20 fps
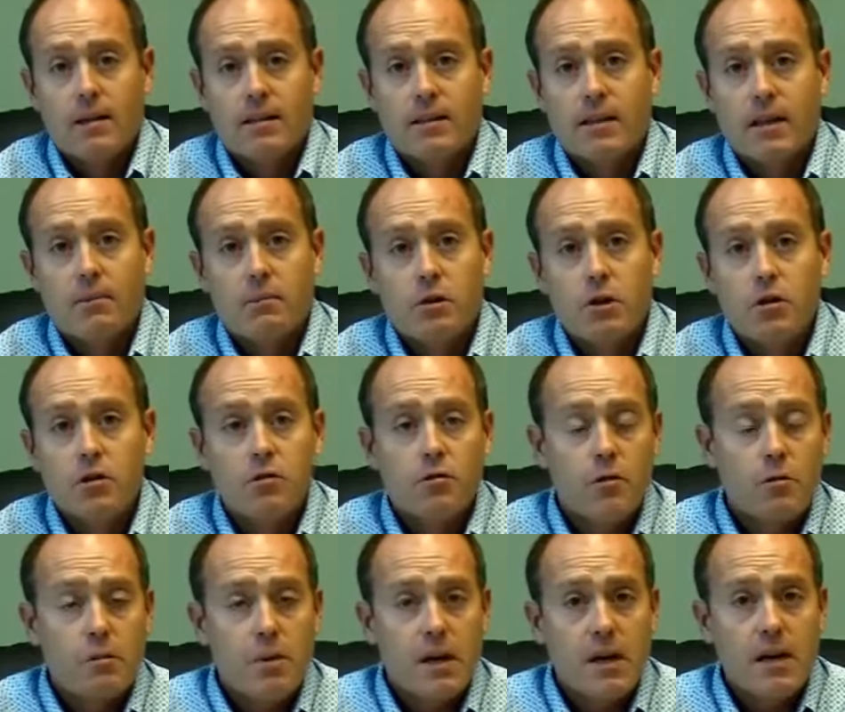Step two
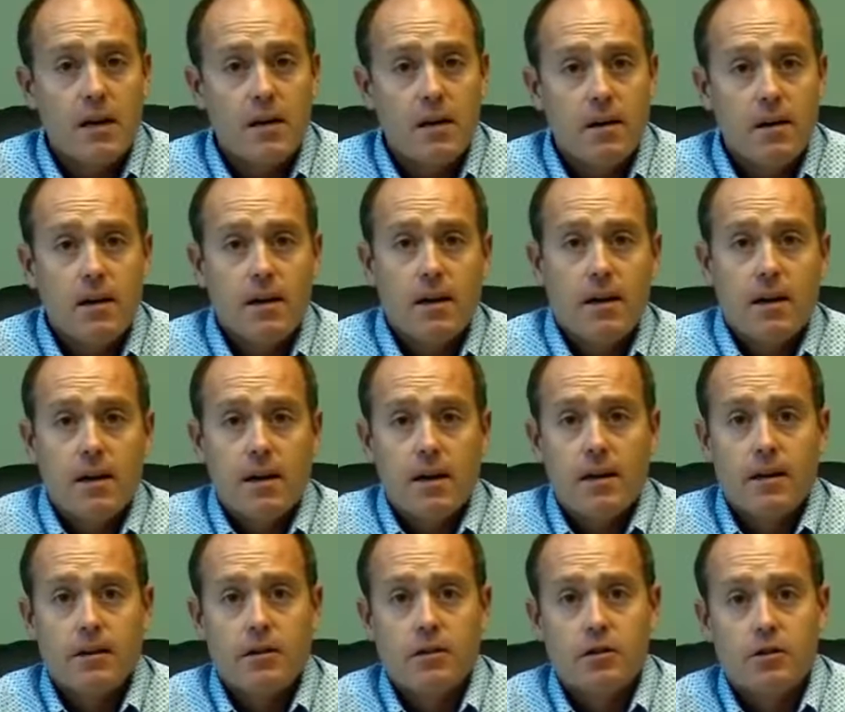for me
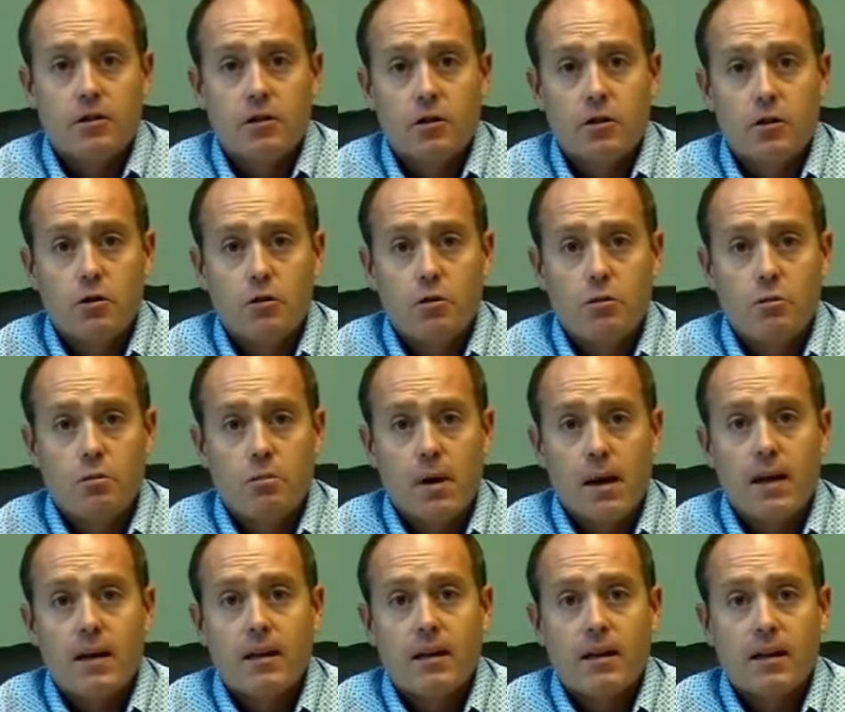is to
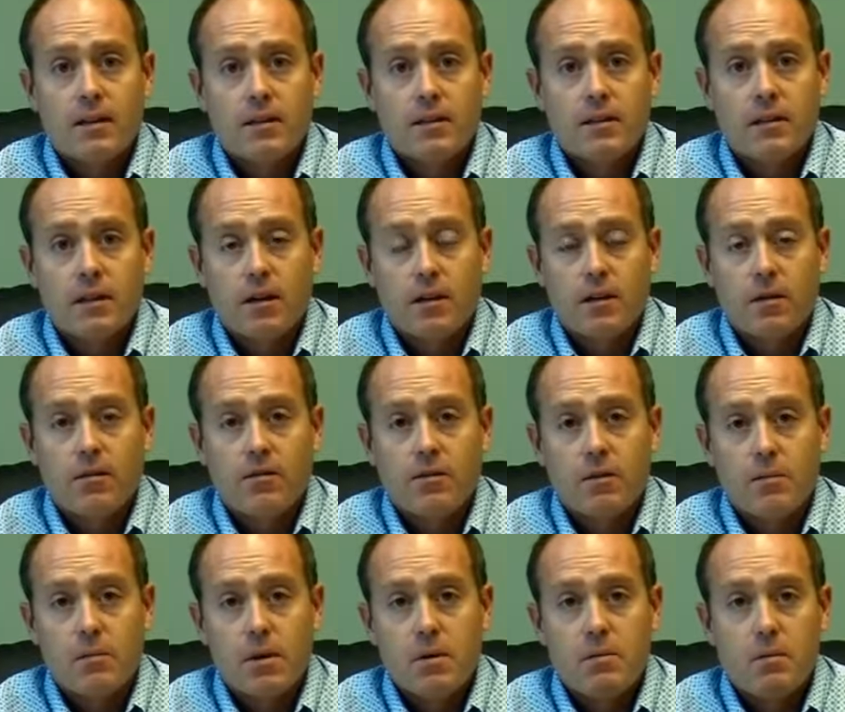make a list
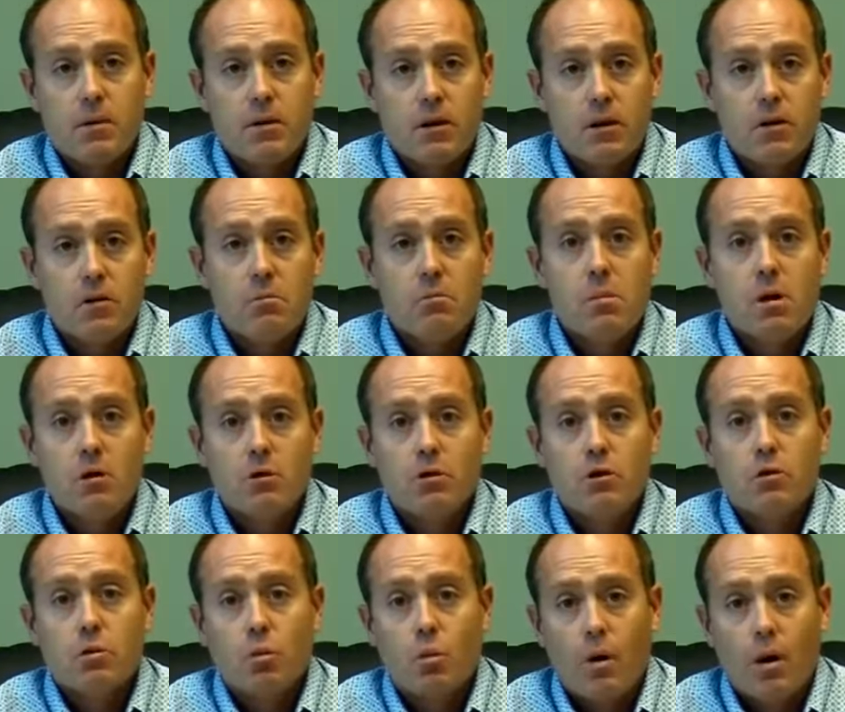of the people that you
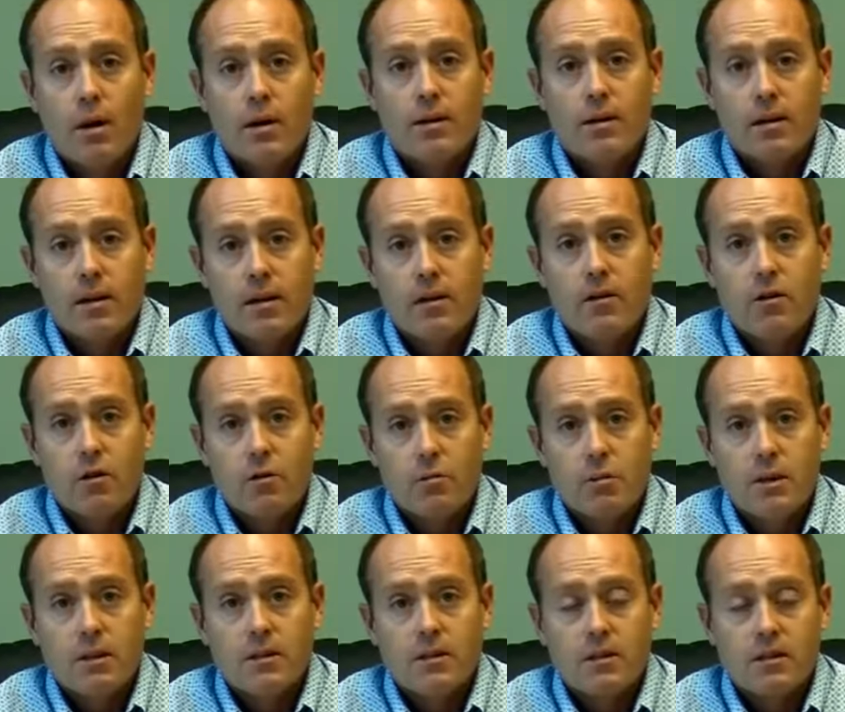most want in your
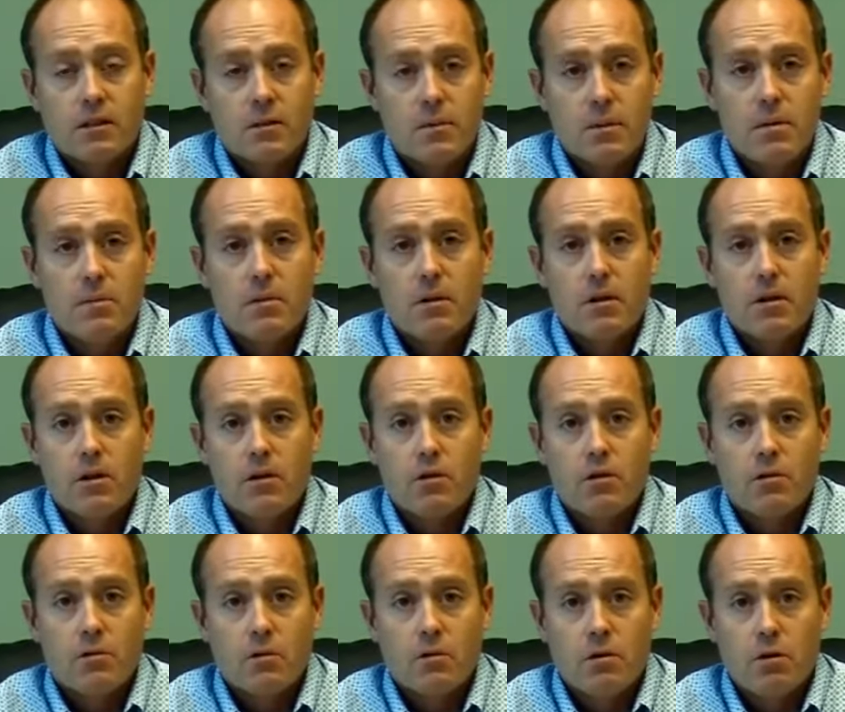business, the people that
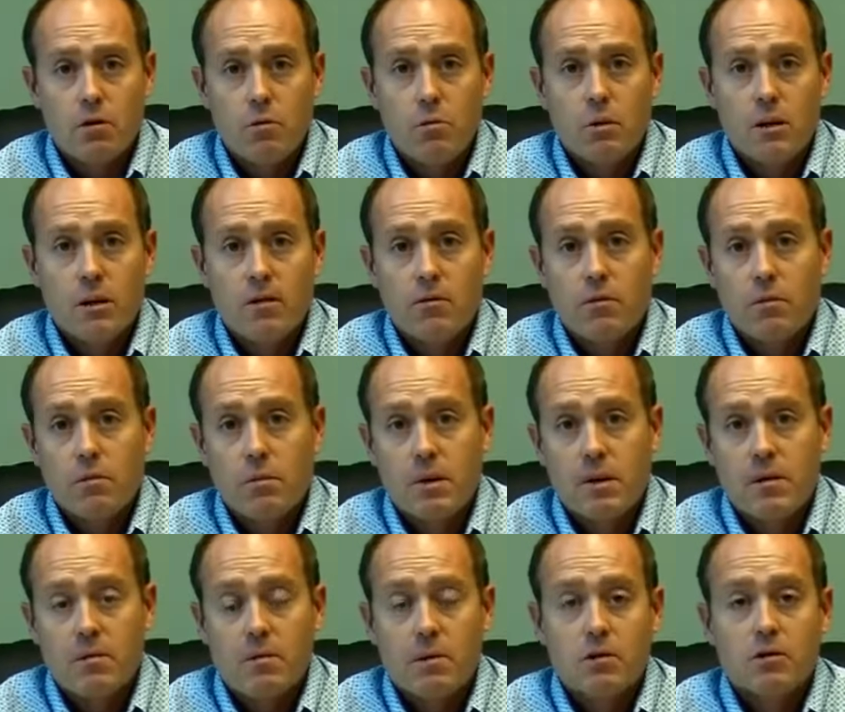you believe will
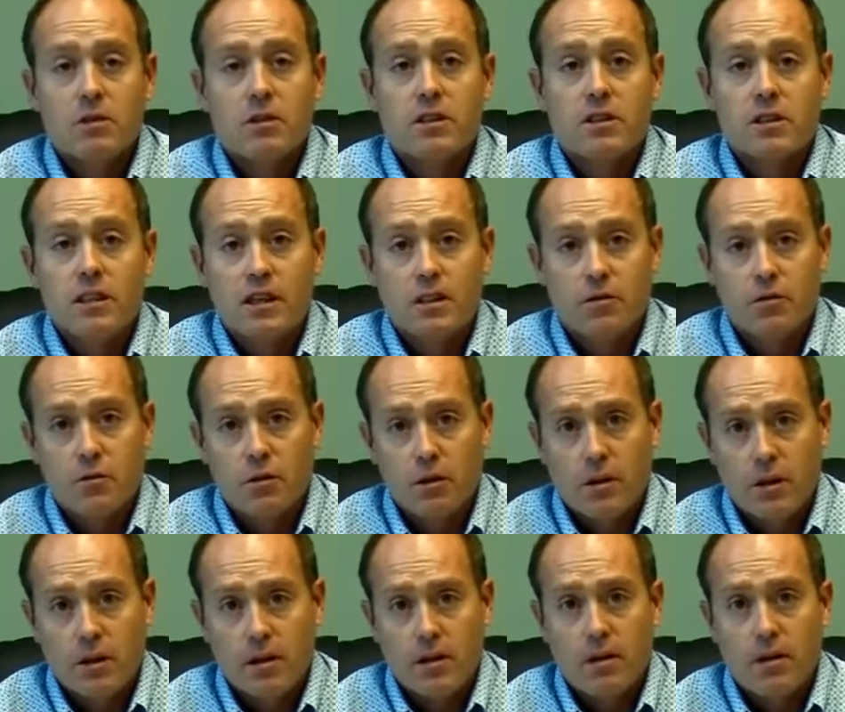be the most
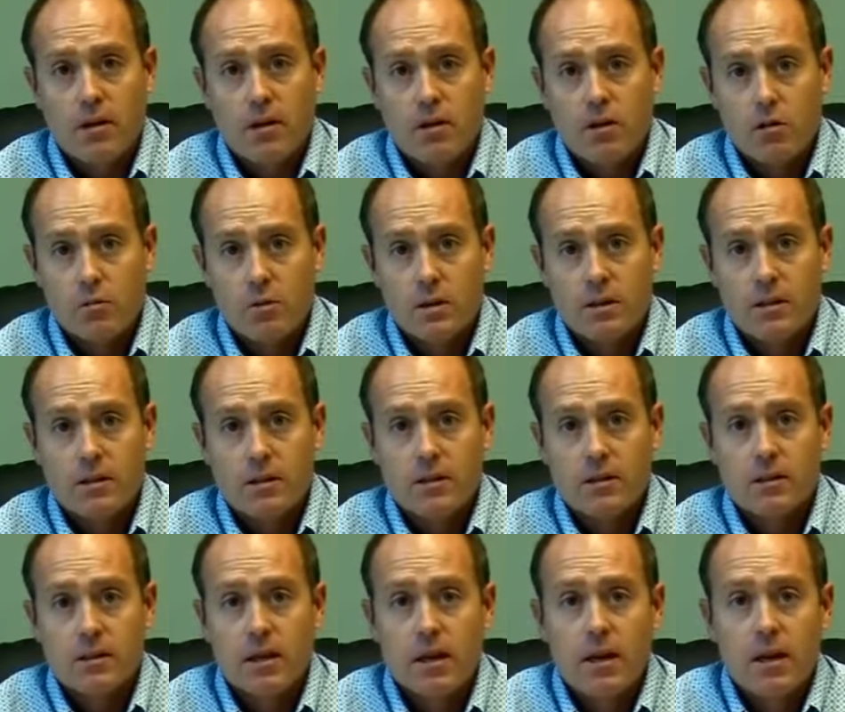successful in your
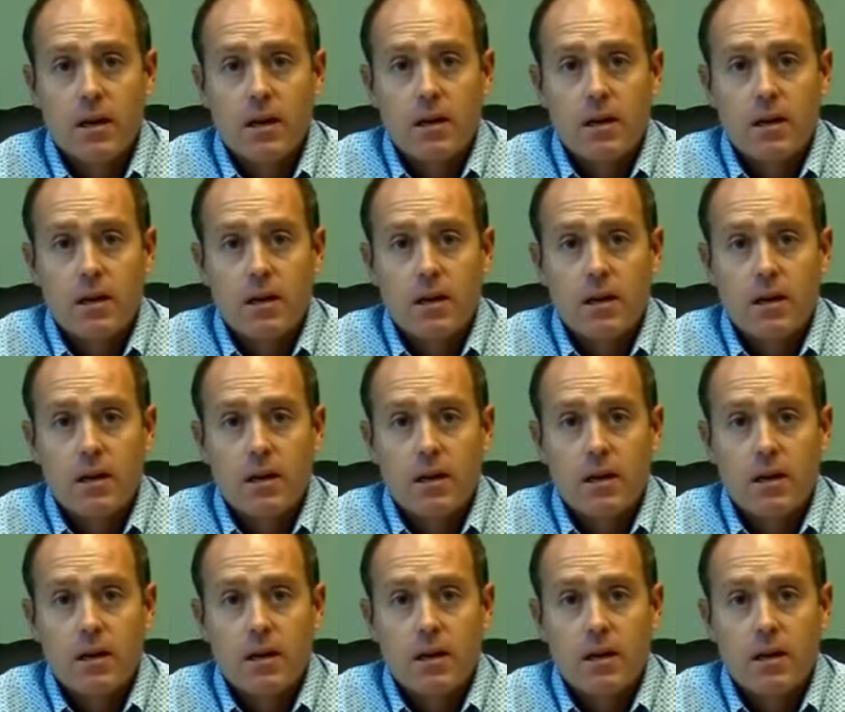business.